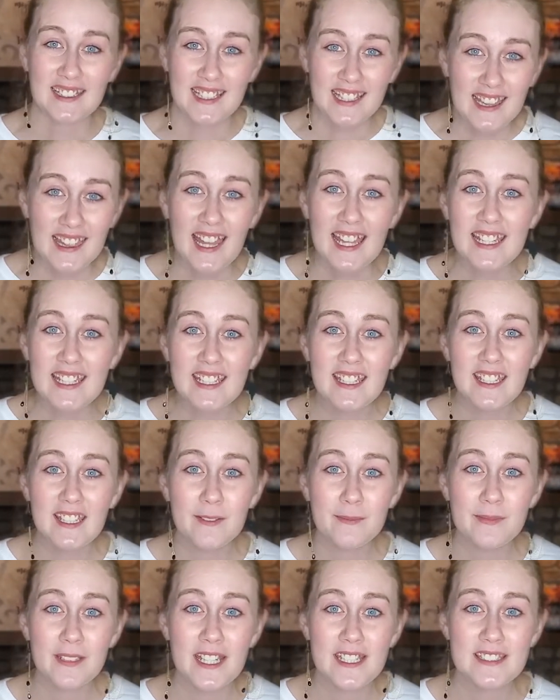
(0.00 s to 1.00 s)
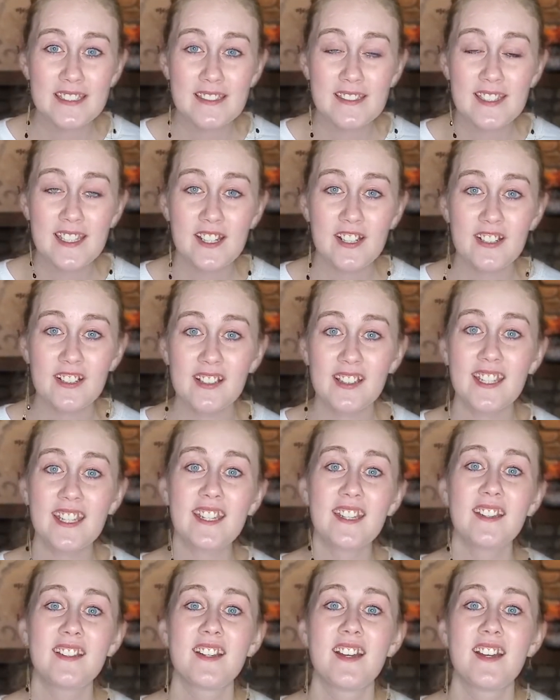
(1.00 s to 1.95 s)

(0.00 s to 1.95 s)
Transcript: like him necessarily.